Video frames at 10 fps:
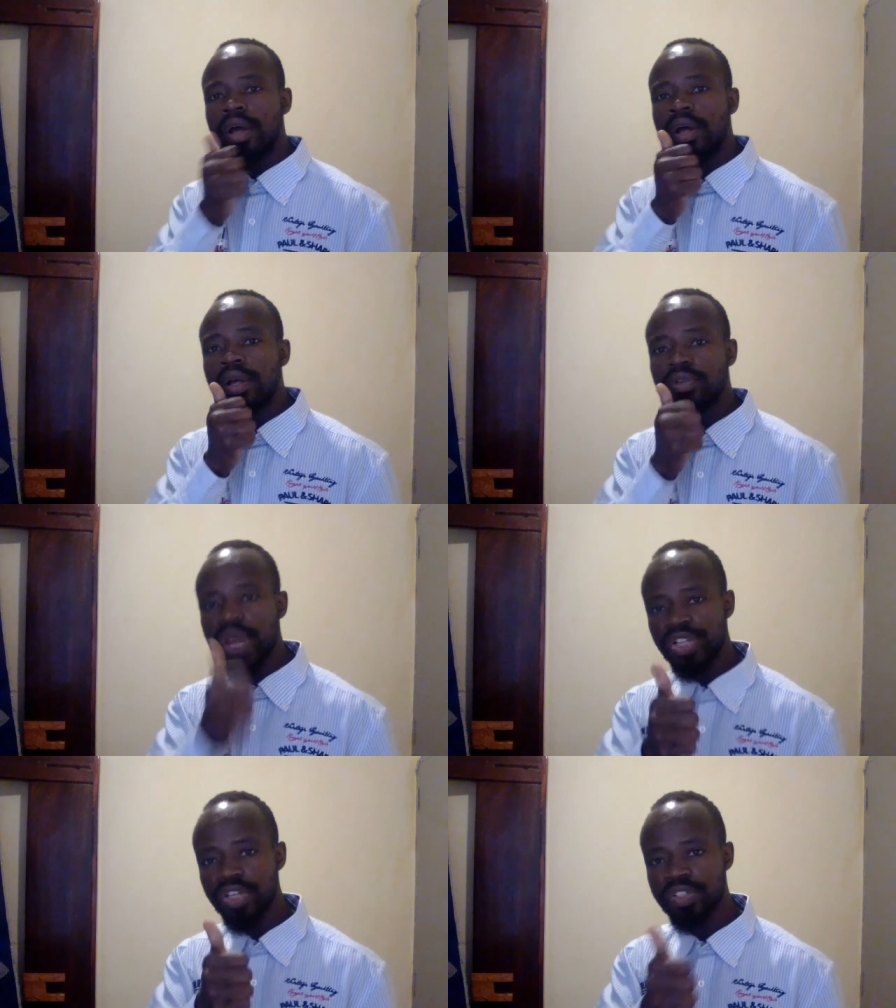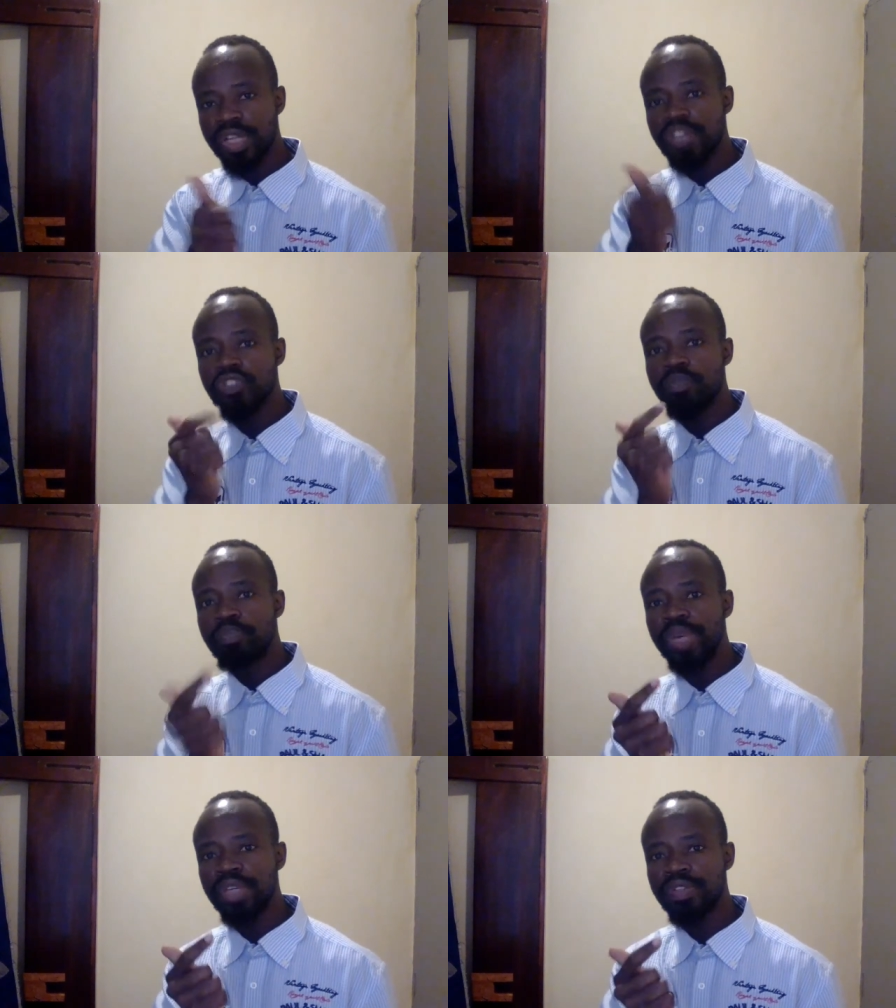righteousness,
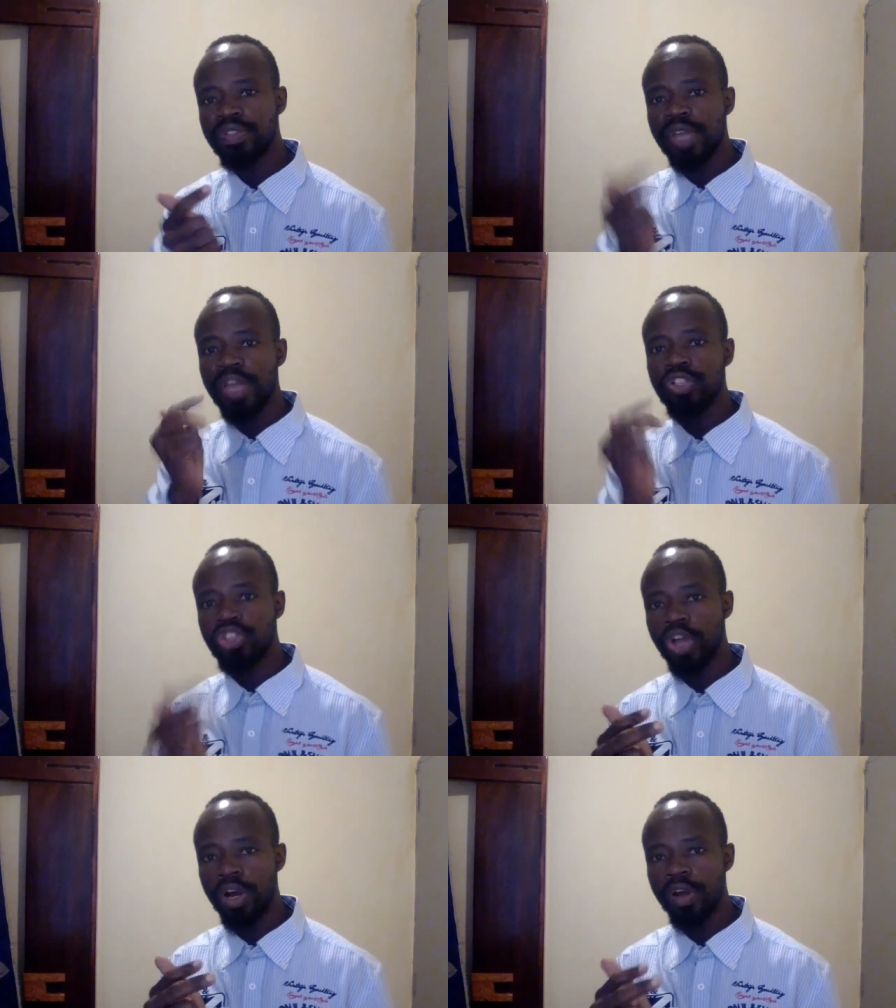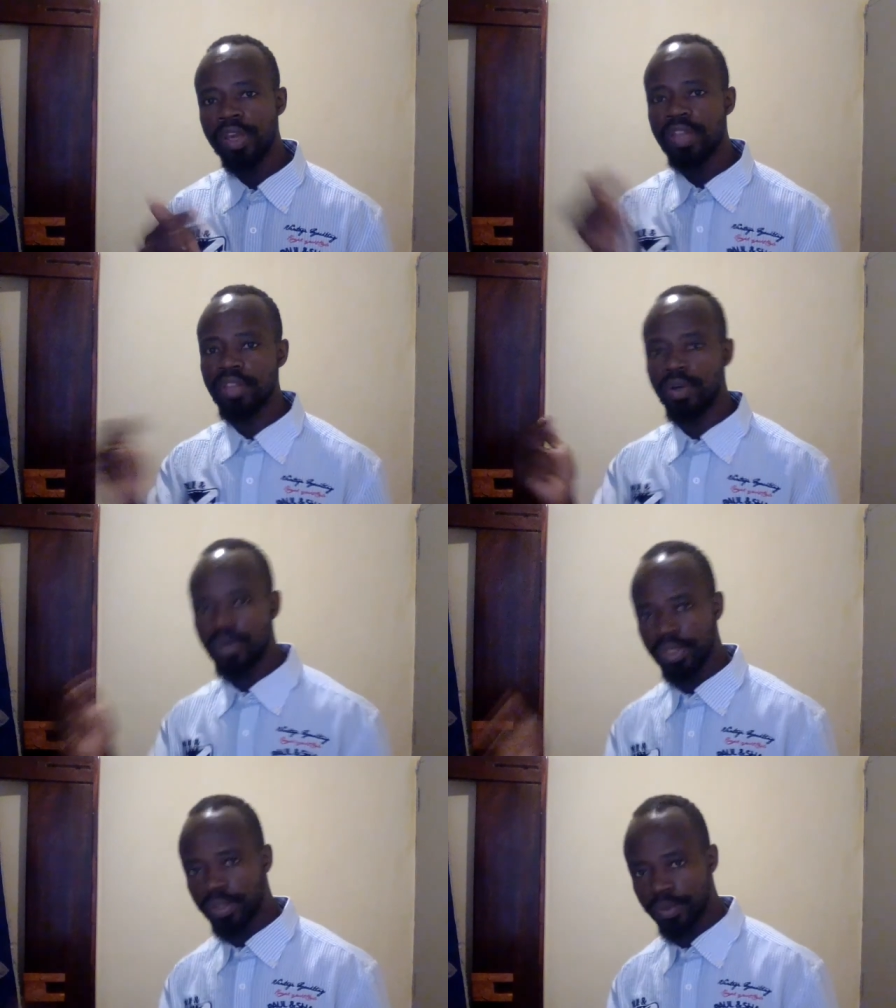peace, and joy in the
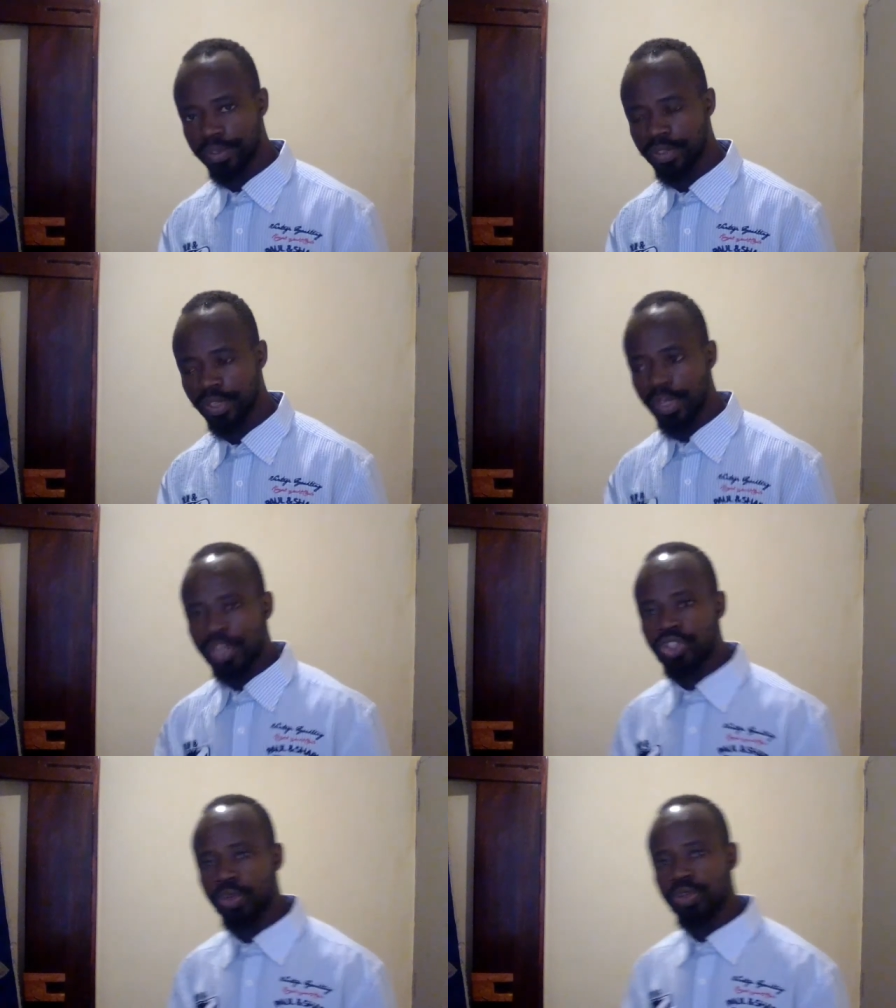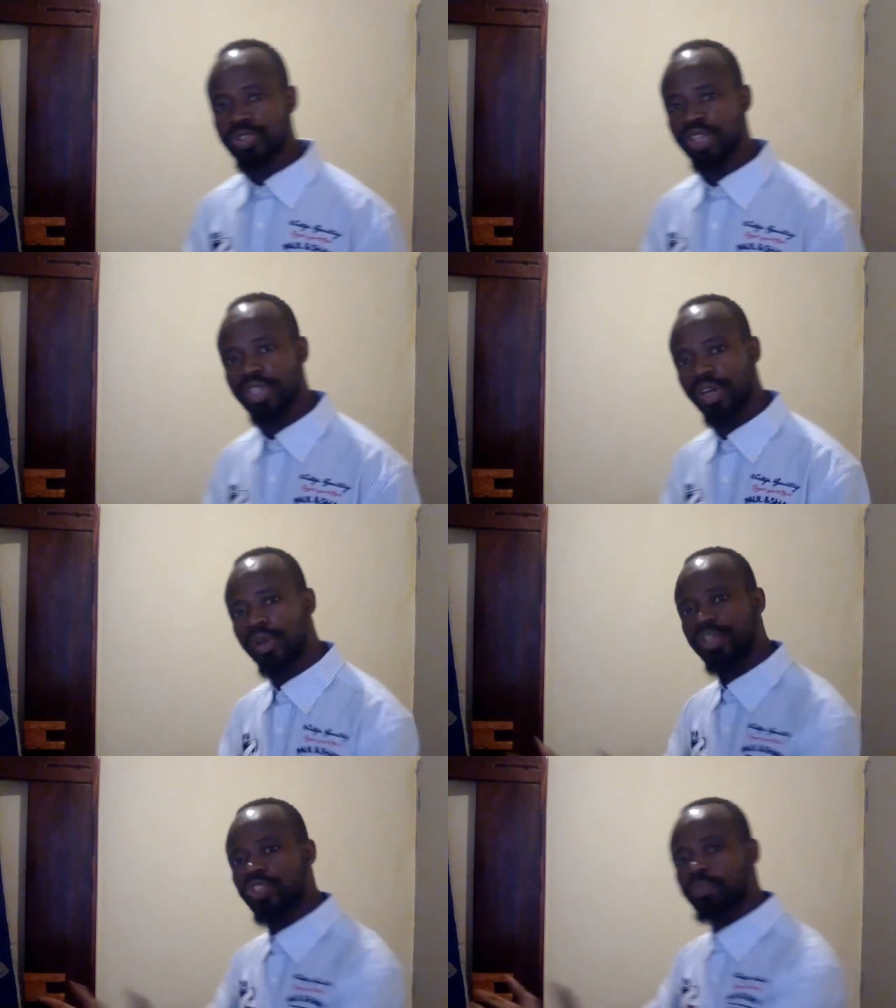Holy Ghost. So you see, the
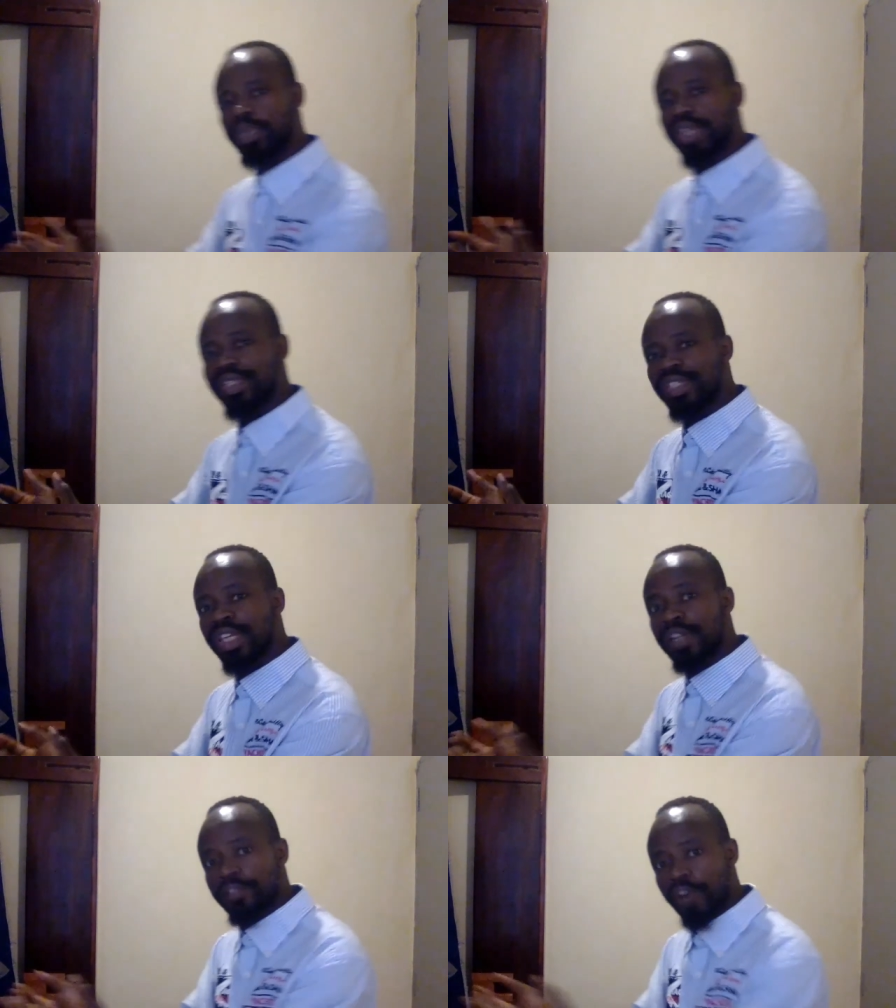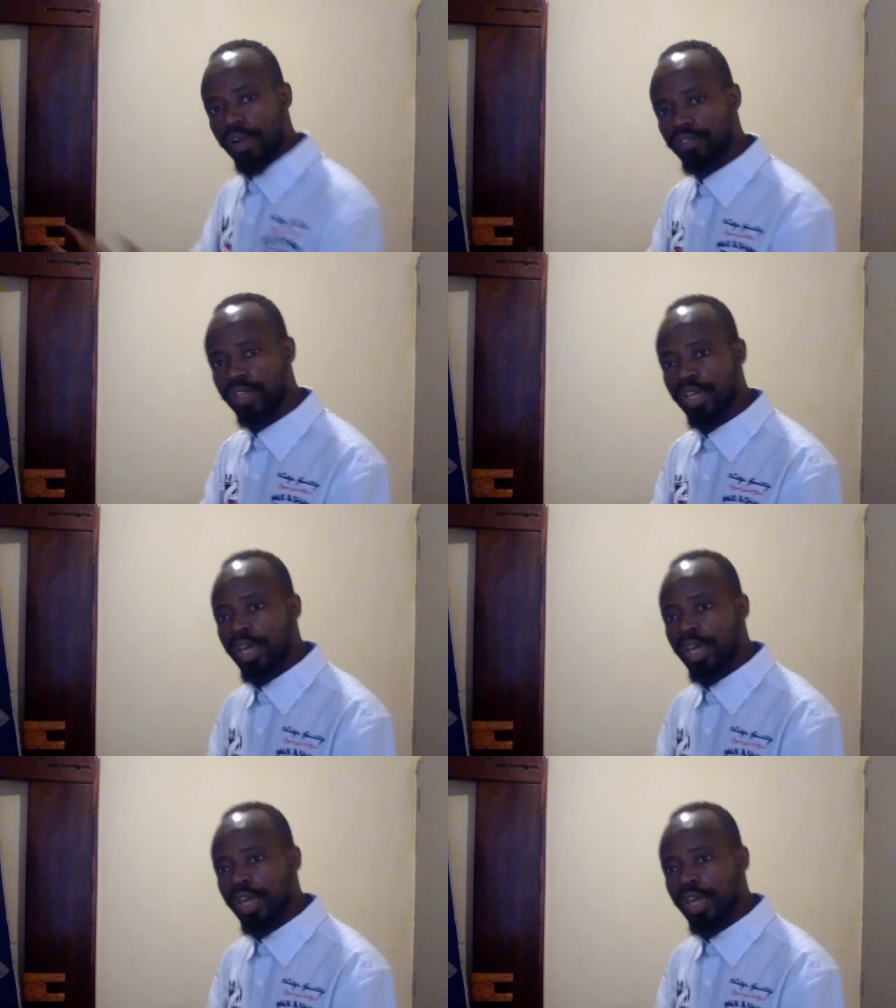Holy Spirit is involved.